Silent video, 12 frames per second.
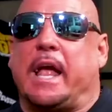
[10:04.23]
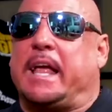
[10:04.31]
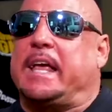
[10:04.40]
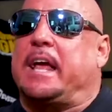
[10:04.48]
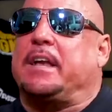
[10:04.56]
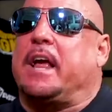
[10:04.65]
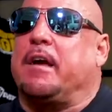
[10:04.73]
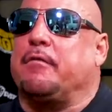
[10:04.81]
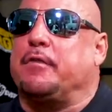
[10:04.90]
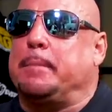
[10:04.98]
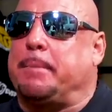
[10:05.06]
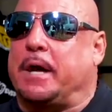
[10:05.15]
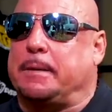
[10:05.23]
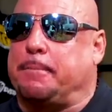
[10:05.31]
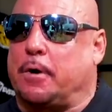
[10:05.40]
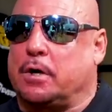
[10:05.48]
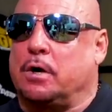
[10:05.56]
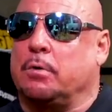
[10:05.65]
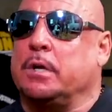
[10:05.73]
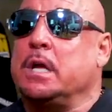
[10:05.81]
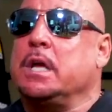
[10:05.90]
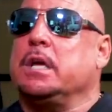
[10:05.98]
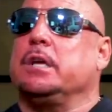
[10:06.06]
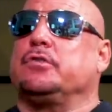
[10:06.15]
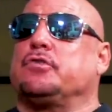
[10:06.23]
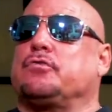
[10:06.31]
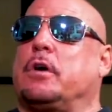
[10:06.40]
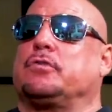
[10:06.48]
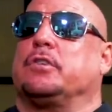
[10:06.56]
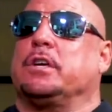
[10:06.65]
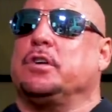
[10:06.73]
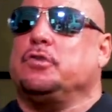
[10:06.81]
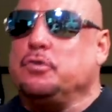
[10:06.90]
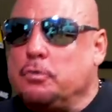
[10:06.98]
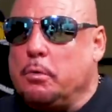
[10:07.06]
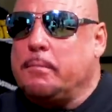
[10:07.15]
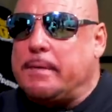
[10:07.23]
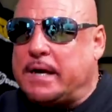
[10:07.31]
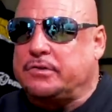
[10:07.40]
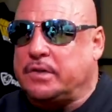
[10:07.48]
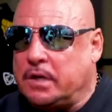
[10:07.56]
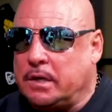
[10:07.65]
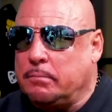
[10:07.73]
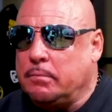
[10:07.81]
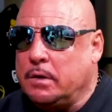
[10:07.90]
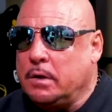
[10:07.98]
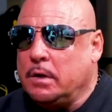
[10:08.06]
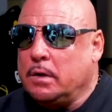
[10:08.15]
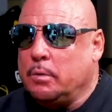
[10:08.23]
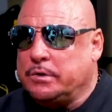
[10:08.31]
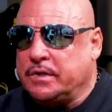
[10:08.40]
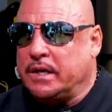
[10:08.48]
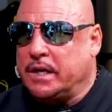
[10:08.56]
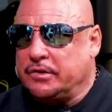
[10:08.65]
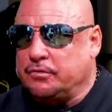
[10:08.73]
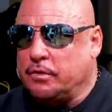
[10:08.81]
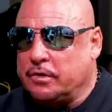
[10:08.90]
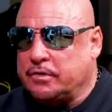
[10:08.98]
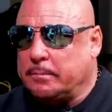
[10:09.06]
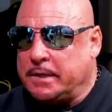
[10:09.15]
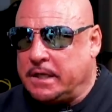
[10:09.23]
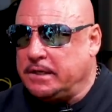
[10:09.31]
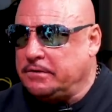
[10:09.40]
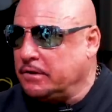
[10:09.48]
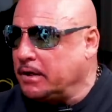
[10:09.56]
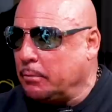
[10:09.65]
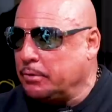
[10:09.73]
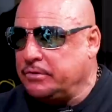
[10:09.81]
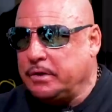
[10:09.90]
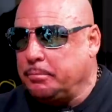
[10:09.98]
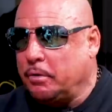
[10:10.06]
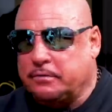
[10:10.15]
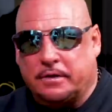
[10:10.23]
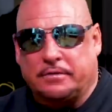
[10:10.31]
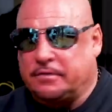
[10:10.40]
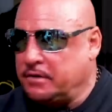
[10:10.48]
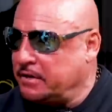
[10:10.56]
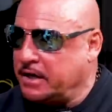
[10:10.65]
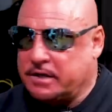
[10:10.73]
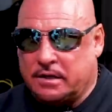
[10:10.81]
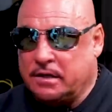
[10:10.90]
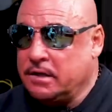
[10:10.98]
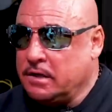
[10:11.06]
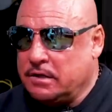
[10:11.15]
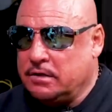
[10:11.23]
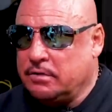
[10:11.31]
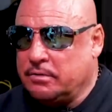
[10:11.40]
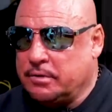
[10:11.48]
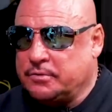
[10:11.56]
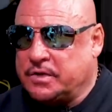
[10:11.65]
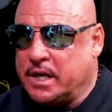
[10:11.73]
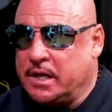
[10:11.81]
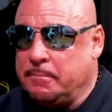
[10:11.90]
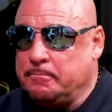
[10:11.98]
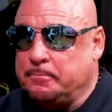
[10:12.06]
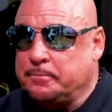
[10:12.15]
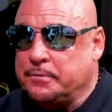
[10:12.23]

He had every body part going. His structure, can you imagine him with today's drugs? I mean, he did that with deep ball test and DECA. You know what I'm saying?